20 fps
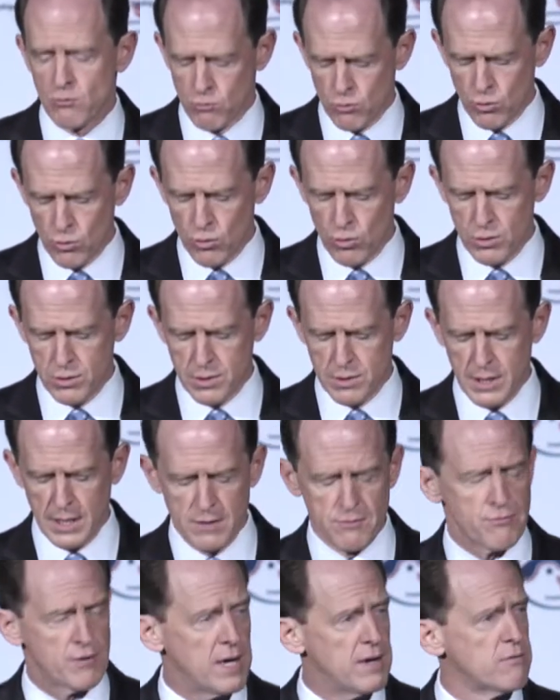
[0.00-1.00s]
ruled
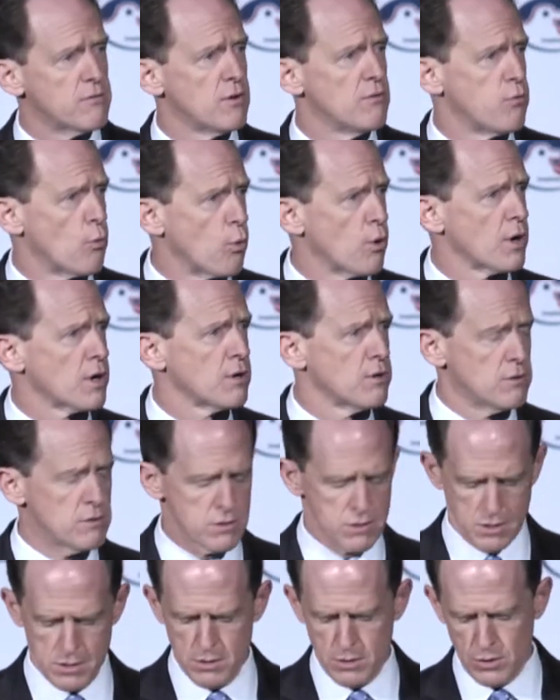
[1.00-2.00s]
in favor of
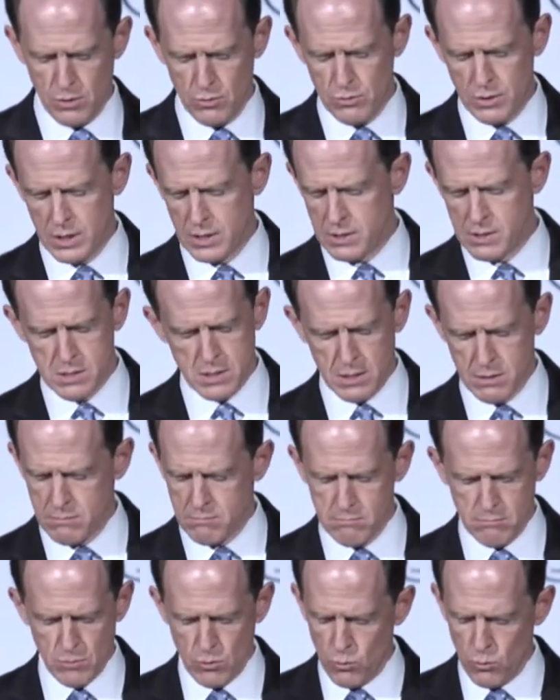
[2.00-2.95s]
workers and unions and